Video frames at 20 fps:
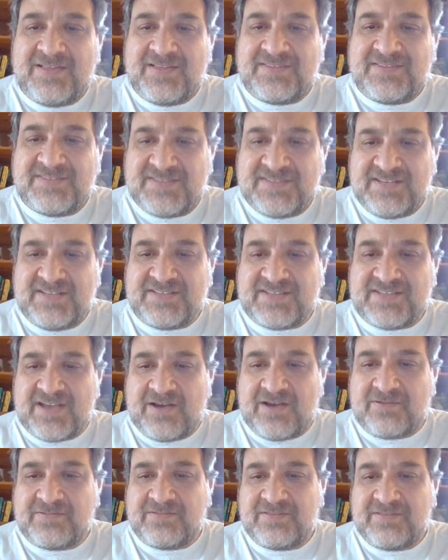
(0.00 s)
City
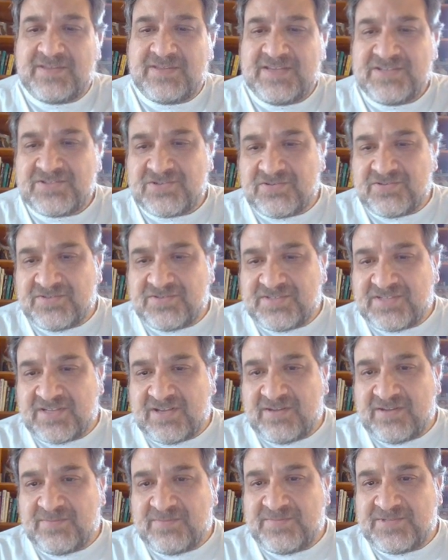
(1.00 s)
South, Eastern
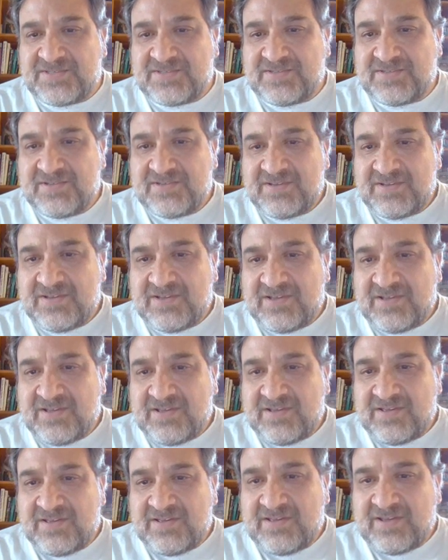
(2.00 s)
Subs,
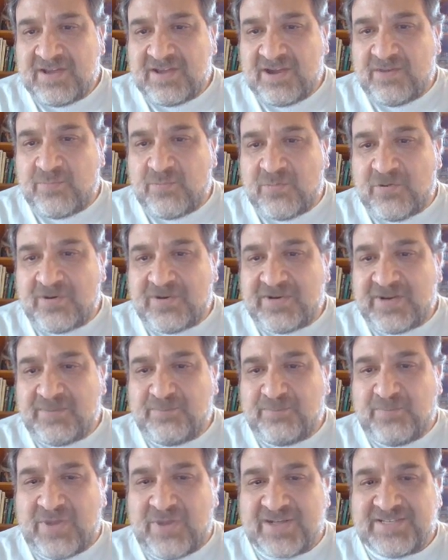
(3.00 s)
Airport,
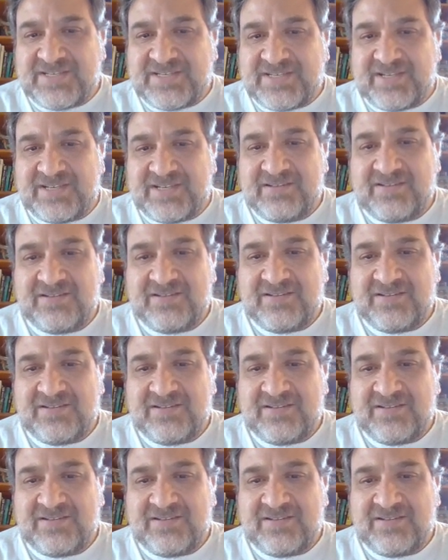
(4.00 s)
and Botany.